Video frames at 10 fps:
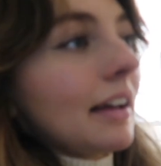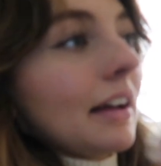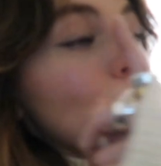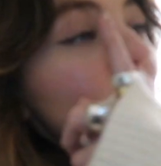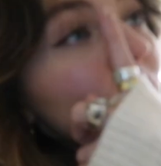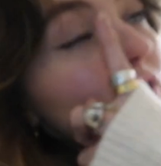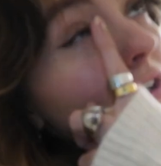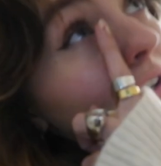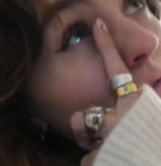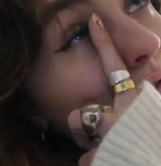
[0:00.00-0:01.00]
I wish I
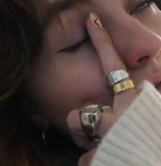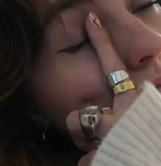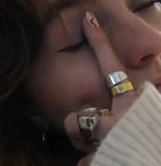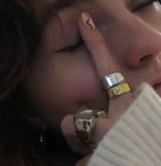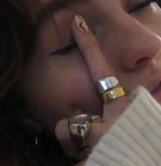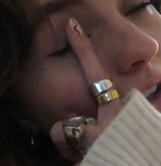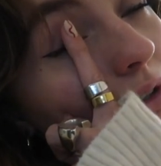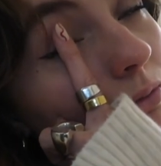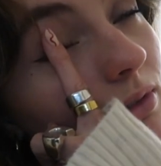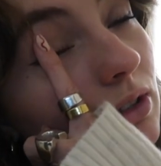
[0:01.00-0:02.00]
kind of
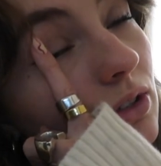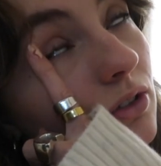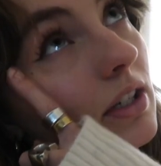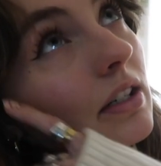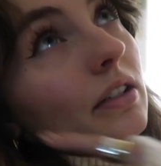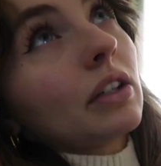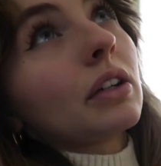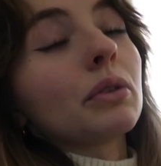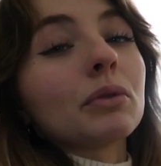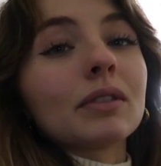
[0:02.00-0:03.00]
filmed the street so you
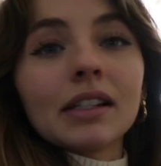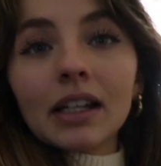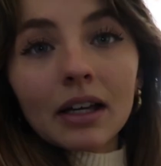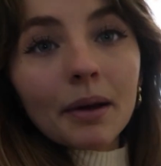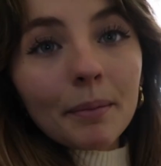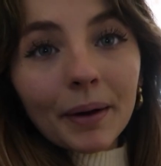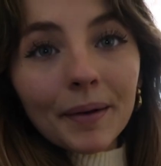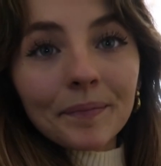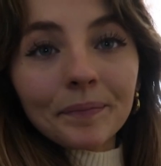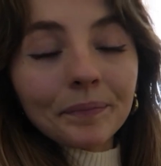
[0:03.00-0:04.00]
could all see it, but